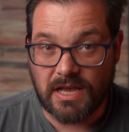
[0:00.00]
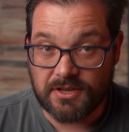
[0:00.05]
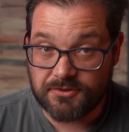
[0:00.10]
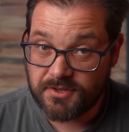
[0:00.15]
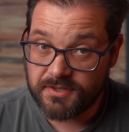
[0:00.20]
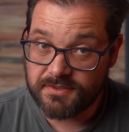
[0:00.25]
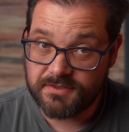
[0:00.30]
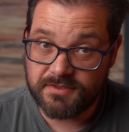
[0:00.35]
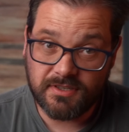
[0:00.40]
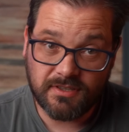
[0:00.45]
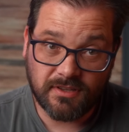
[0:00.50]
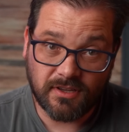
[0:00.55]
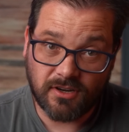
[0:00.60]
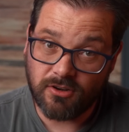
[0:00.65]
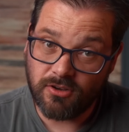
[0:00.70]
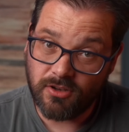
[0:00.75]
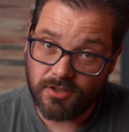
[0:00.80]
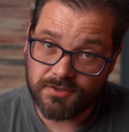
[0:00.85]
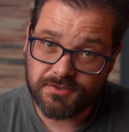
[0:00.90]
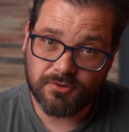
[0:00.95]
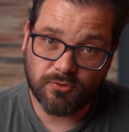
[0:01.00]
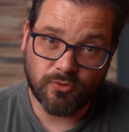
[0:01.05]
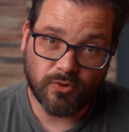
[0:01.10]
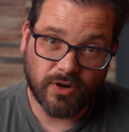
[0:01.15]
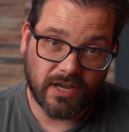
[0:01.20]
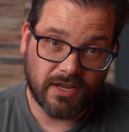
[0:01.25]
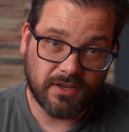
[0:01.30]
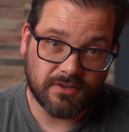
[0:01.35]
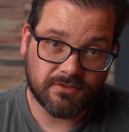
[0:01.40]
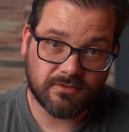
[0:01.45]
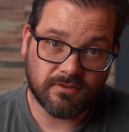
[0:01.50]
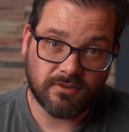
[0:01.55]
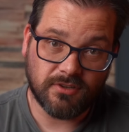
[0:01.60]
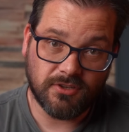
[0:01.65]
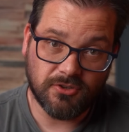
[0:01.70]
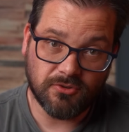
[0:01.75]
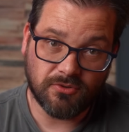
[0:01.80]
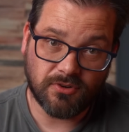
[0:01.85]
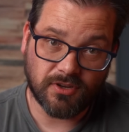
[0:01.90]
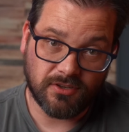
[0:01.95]
As you can see, there are lots of ways
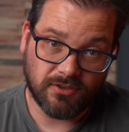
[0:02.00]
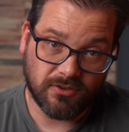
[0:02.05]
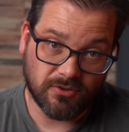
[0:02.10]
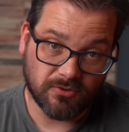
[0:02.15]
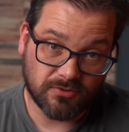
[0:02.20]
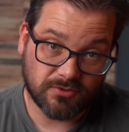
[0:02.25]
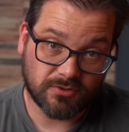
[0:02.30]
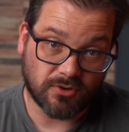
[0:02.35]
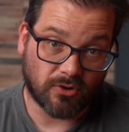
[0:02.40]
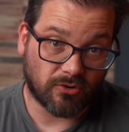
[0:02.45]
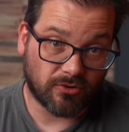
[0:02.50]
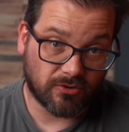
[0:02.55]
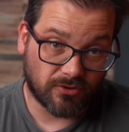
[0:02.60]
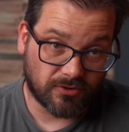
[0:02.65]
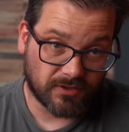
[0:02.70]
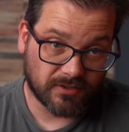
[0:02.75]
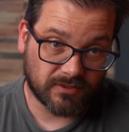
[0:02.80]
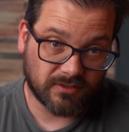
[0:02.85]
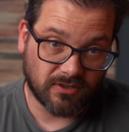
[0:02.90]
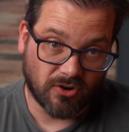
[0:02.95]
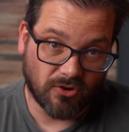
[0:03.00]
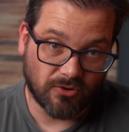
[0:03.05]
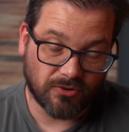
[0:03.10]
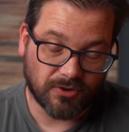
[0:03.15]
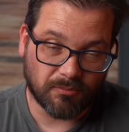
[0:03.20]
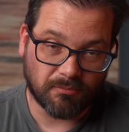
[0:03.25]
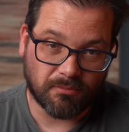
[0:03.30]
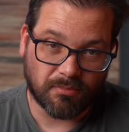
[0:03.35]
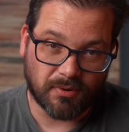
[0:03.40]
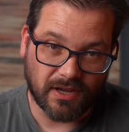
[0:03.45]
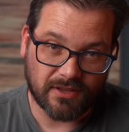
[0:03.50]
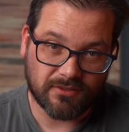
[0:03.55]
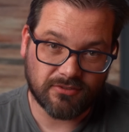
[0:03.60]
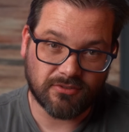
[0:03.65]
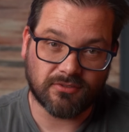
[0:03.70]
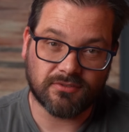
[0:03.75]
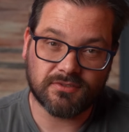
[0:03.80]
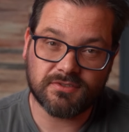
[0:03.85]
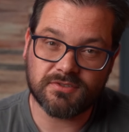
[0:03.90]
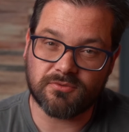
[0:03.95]
you can use concurrent code in
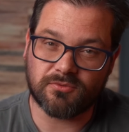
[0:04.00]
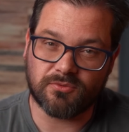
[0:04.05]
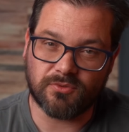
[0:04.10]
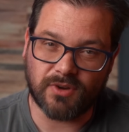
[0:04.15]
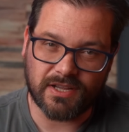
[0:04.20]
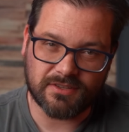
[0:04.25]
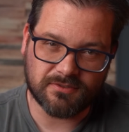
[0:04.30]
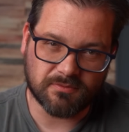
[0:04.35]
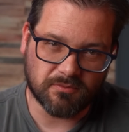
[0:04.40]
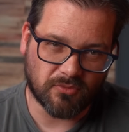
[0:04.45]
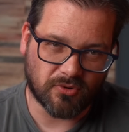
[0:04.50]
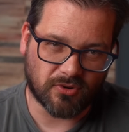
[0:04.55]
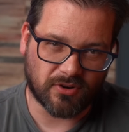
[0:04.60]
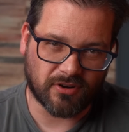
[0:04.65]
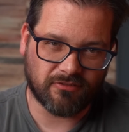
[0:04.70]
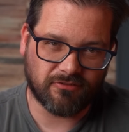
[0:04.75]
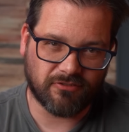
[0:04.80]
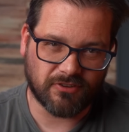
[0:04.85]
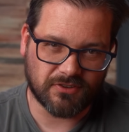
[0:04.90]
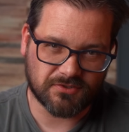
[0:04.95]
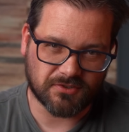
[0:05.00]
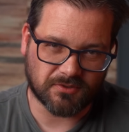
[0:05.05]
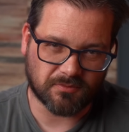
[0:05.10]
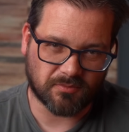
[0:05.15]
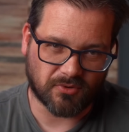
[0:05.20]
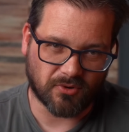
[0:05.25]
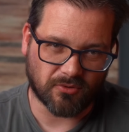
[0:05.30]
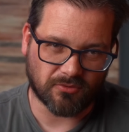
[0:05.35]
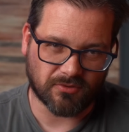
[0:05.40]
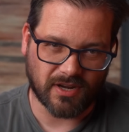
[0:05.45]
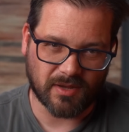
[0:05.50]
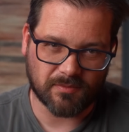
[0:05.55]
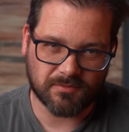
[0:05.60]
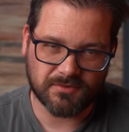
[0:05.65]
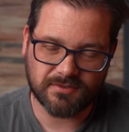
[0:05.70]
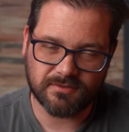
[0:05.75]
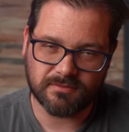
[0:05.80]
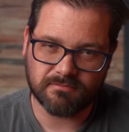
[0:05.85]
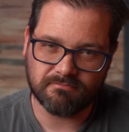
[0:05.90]
Python to write more efficient programs.